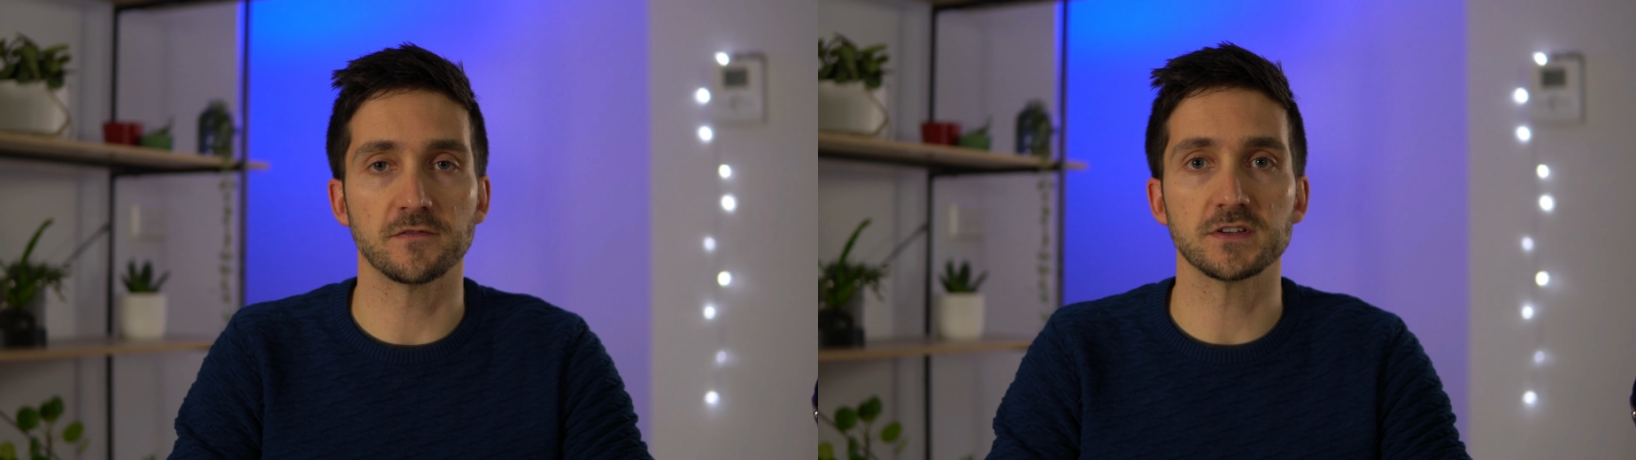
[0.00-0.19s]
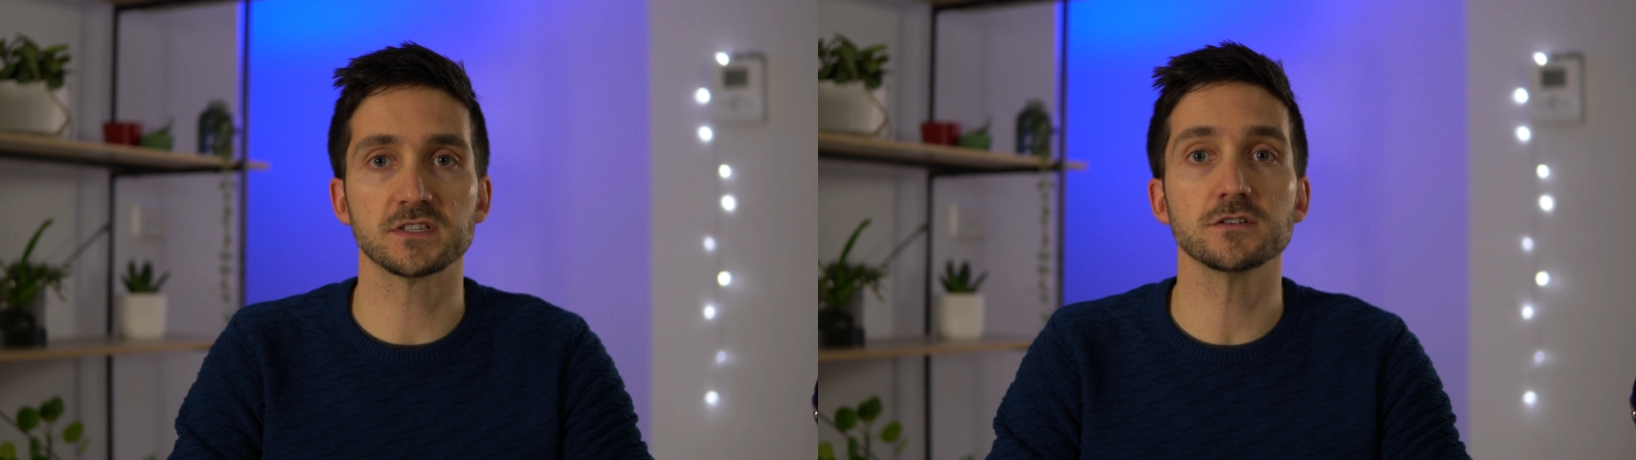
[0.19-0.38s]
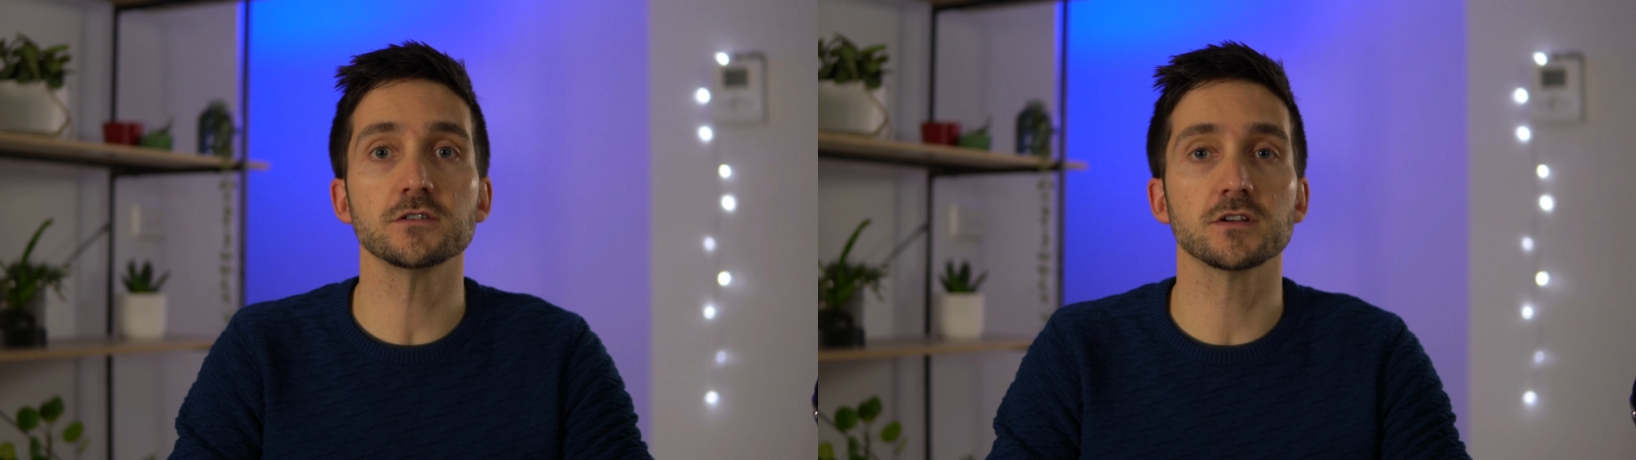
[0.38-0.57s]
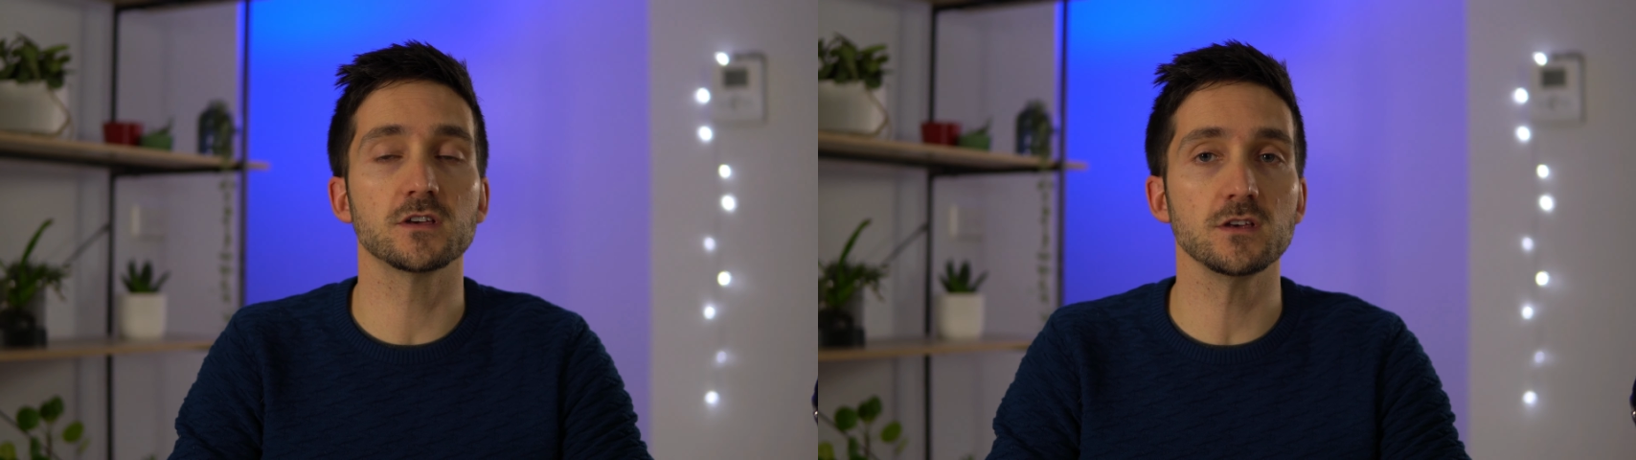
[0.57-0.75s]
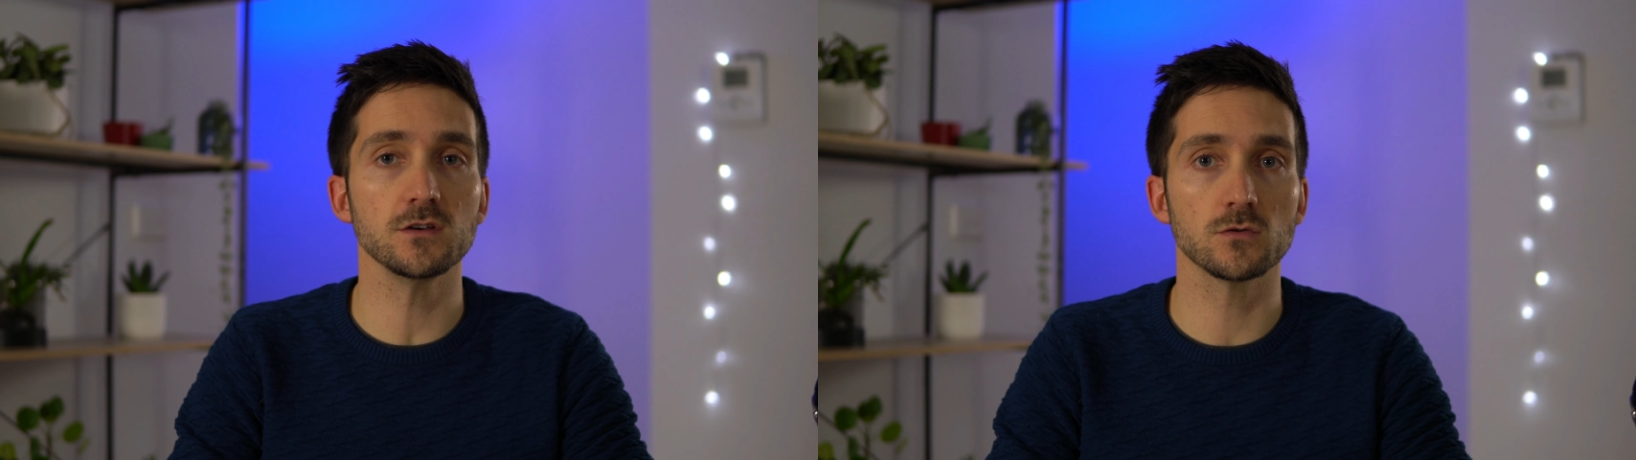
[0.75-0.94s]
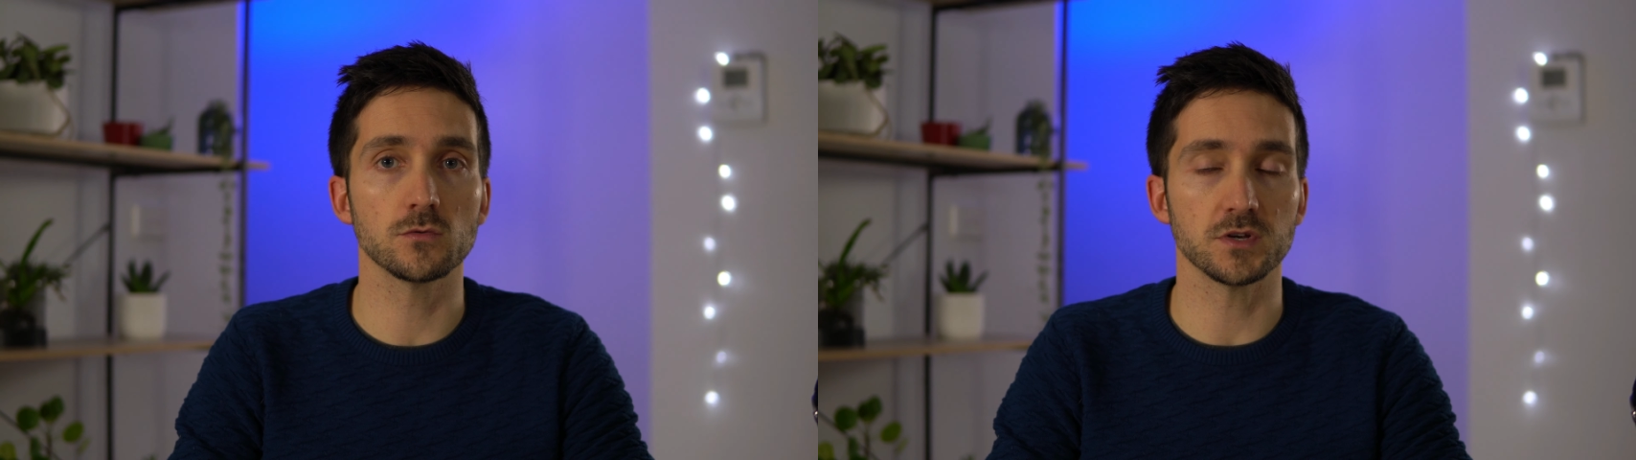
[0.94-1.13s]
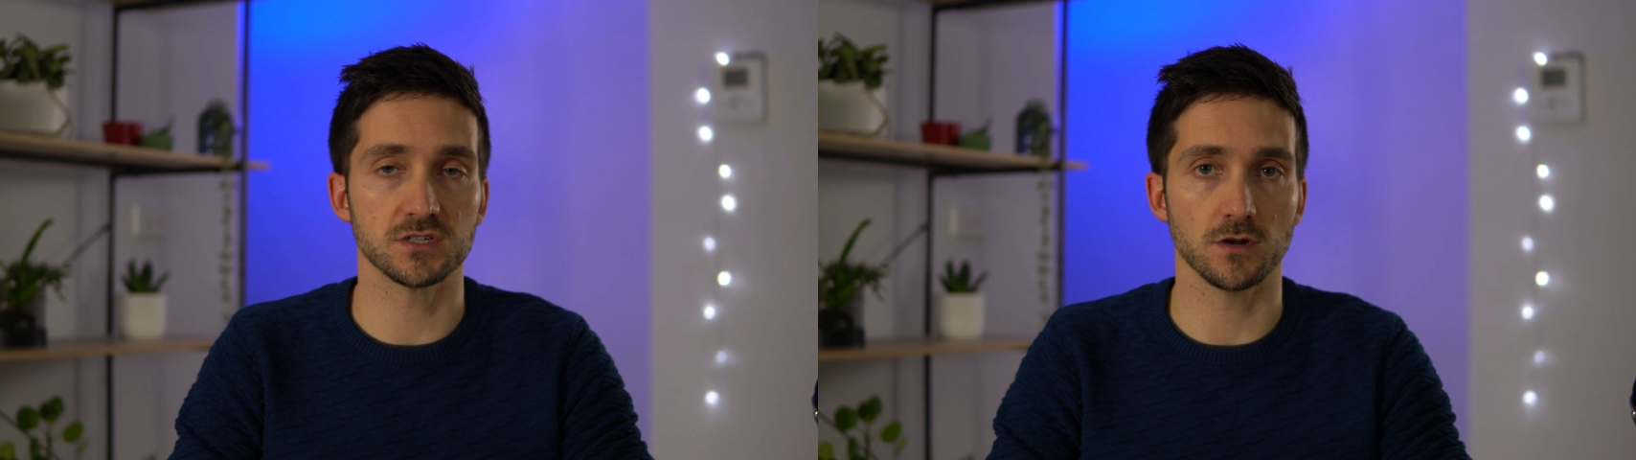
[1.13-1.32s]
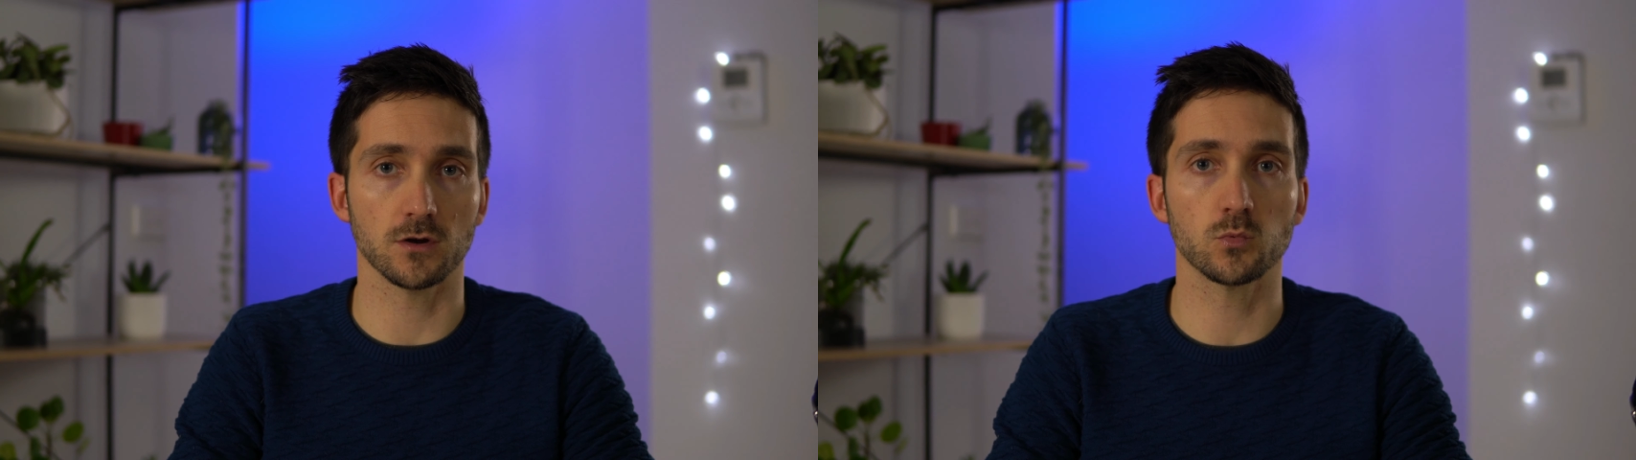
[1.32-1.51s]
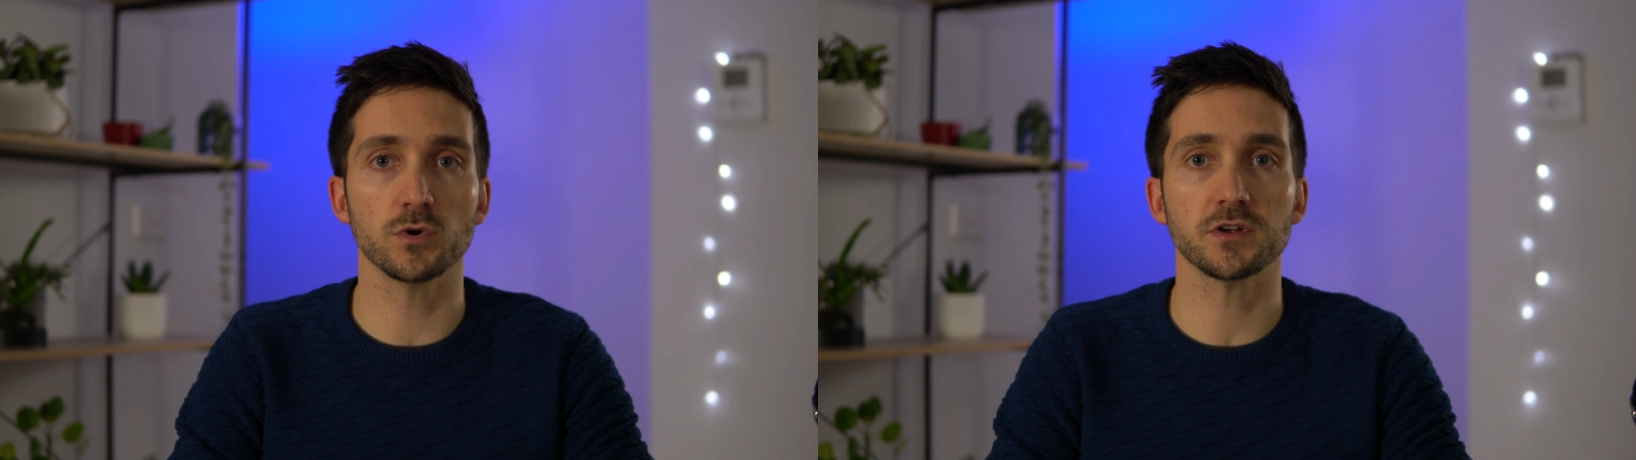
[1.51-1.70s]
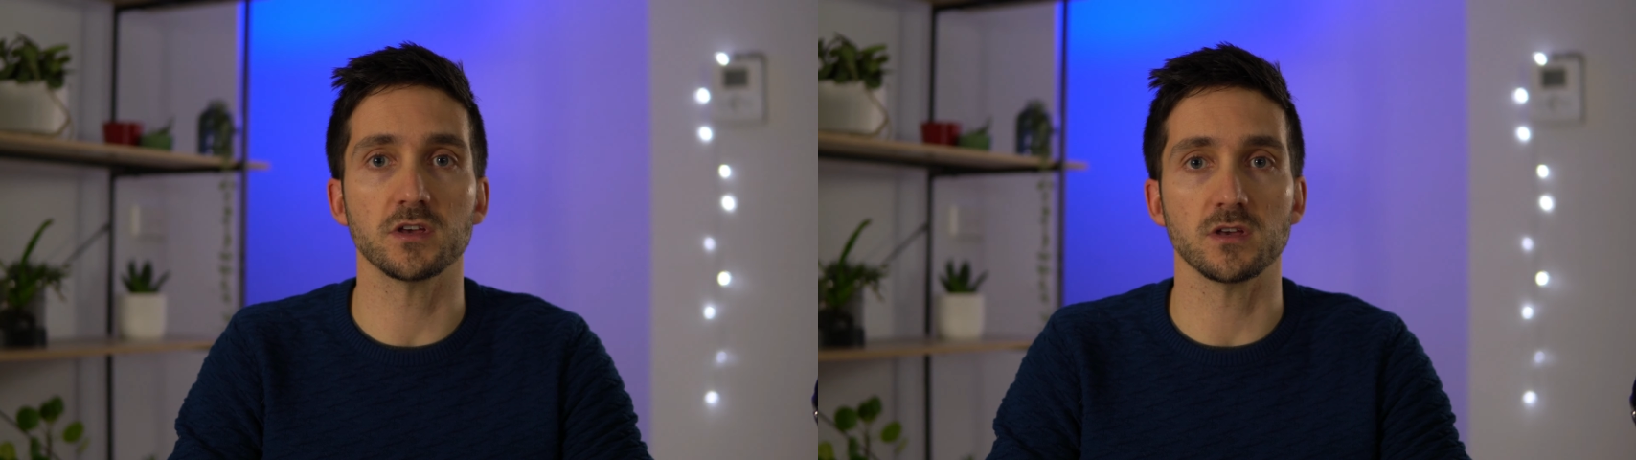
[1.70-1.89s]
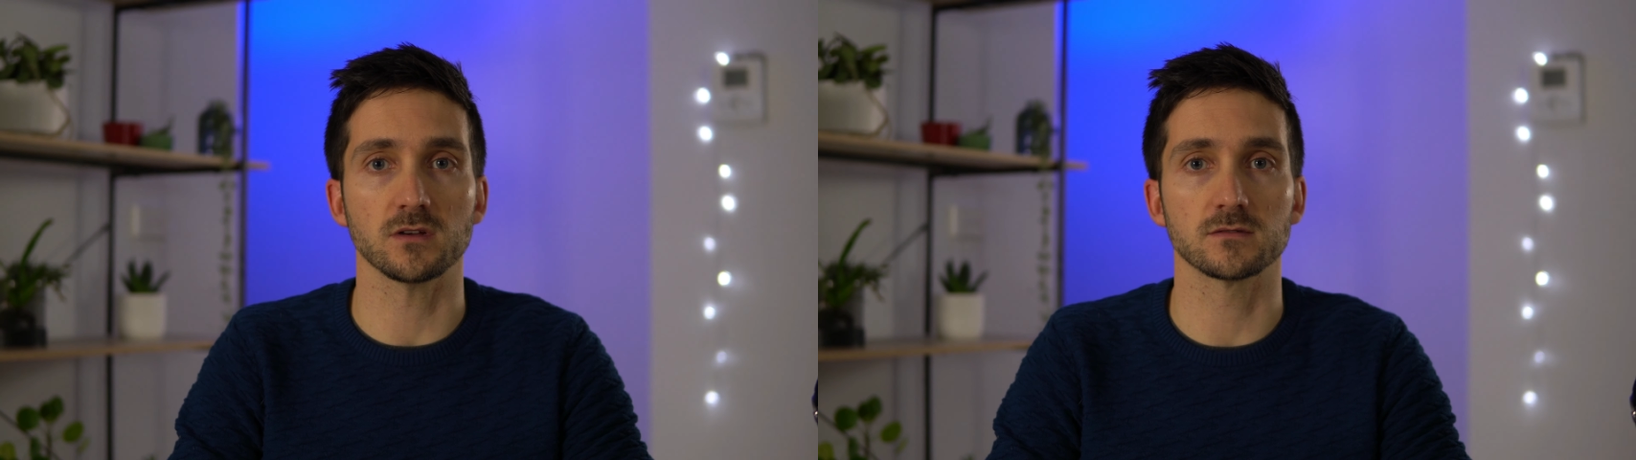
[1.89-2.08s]
if a certain cue is not
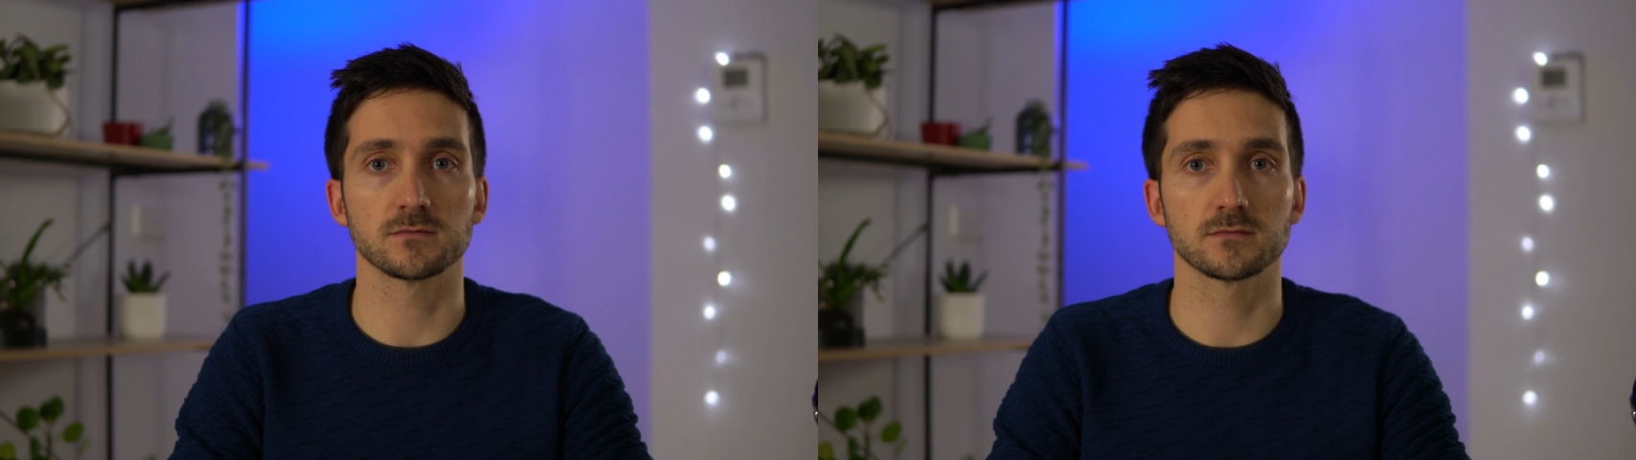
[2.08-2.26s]
working.